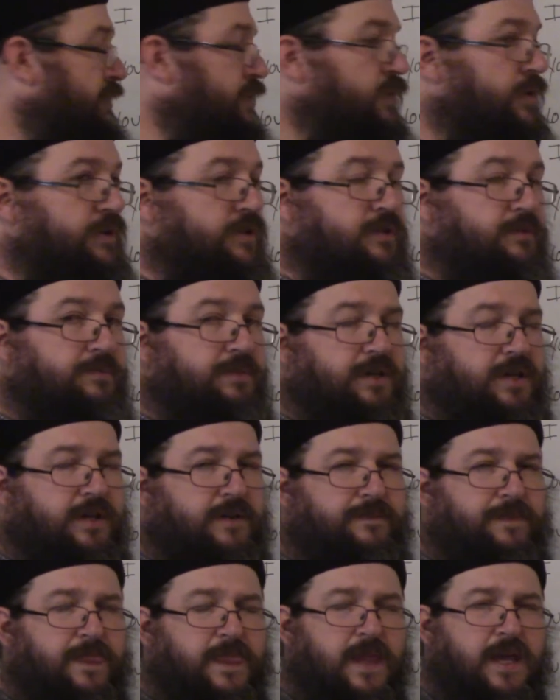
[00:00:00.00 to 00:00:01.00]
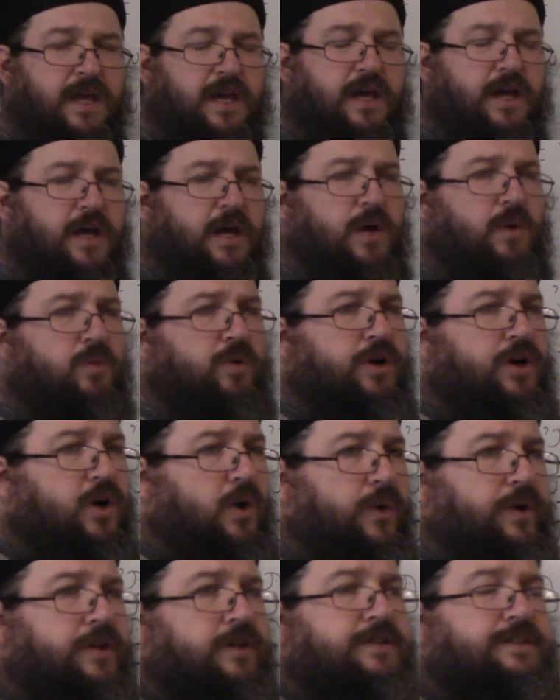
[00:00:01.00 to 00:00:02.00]
going to be. We're
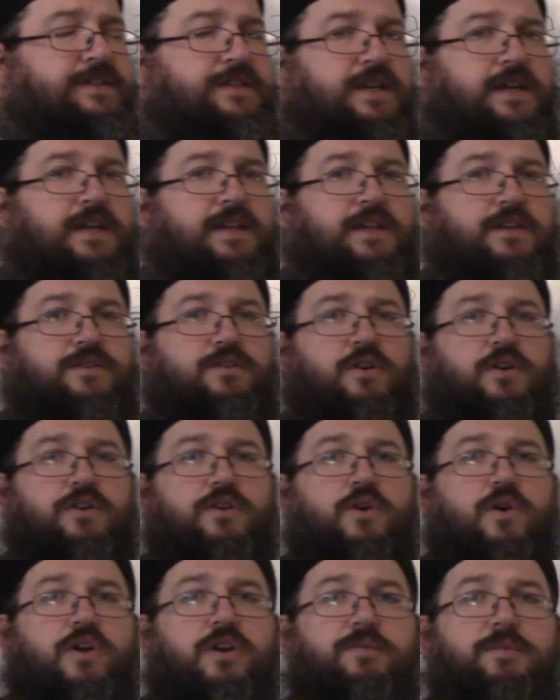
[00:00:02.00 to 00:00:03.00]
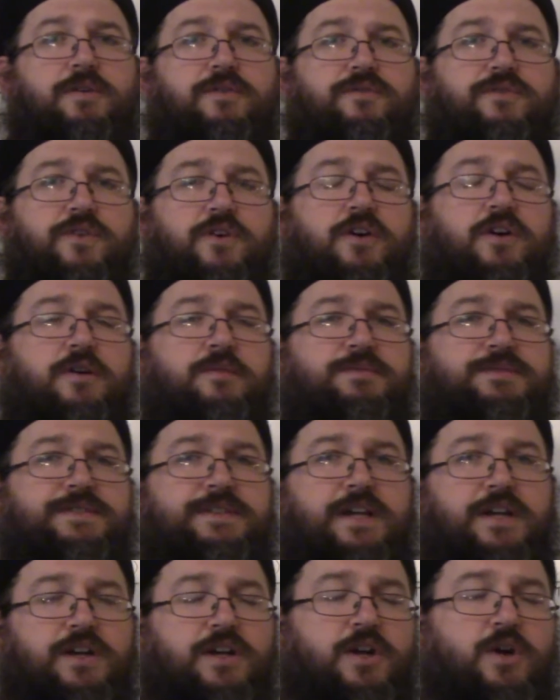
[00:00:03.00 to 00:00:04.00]
going to see that there are going to be verbs
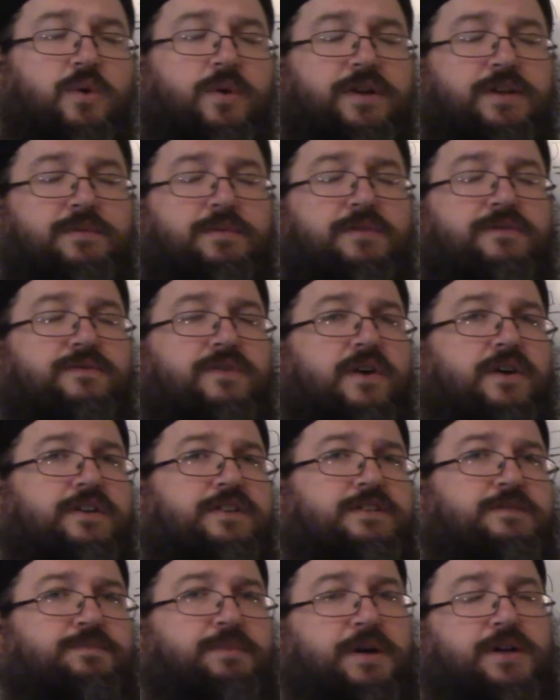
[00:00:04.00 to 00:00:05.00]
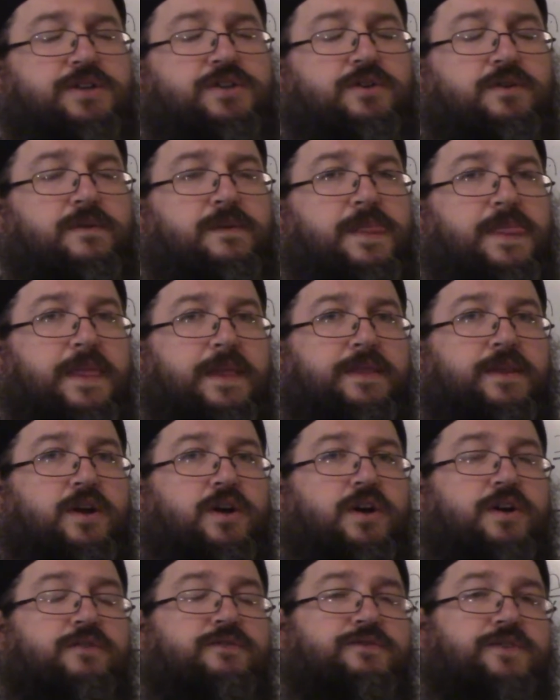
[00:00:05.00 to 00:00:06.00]
that are going to be very special. They're
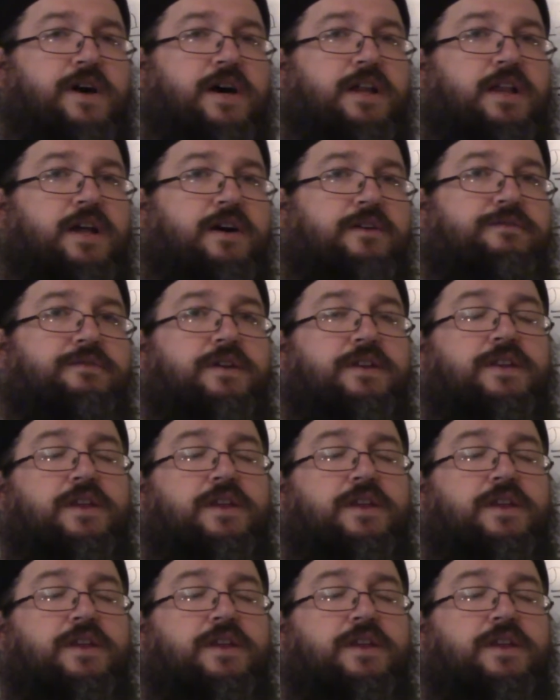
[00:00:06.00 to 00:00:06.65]
going to fall off, and